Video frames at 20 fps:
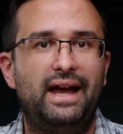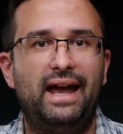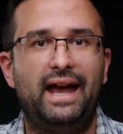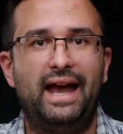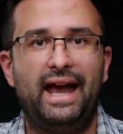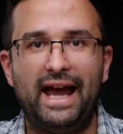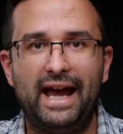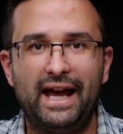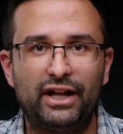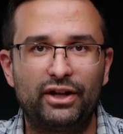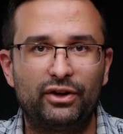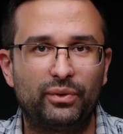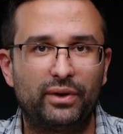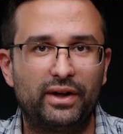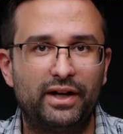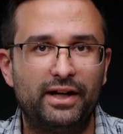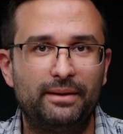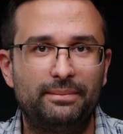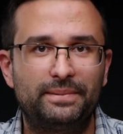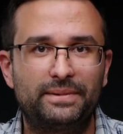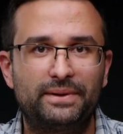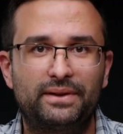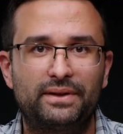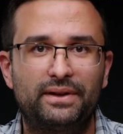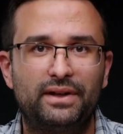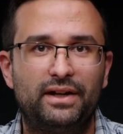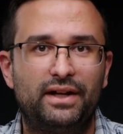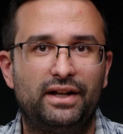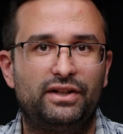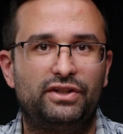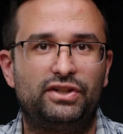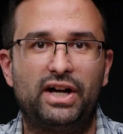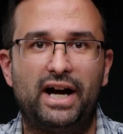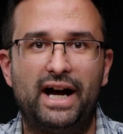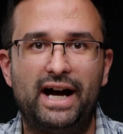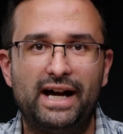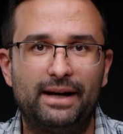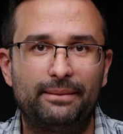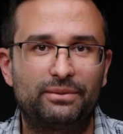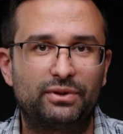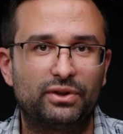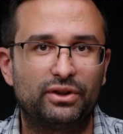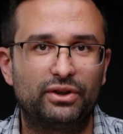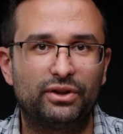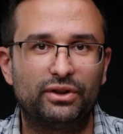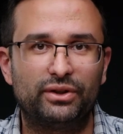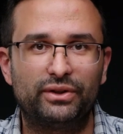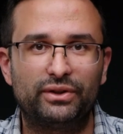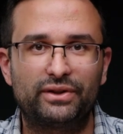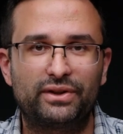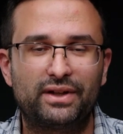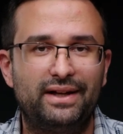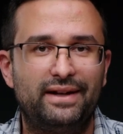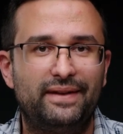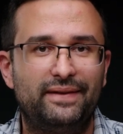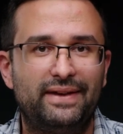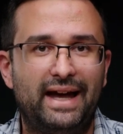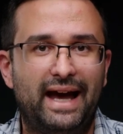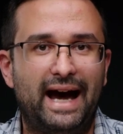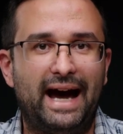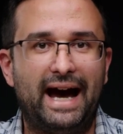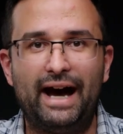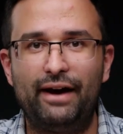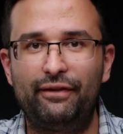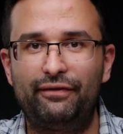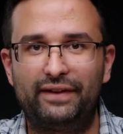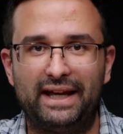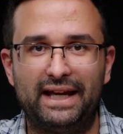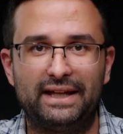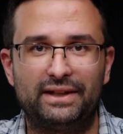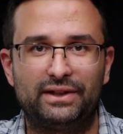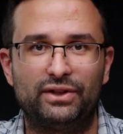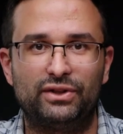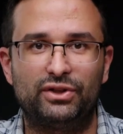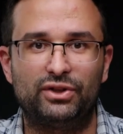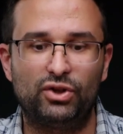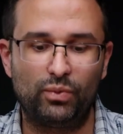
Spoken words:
hand grips, diopters, half cases.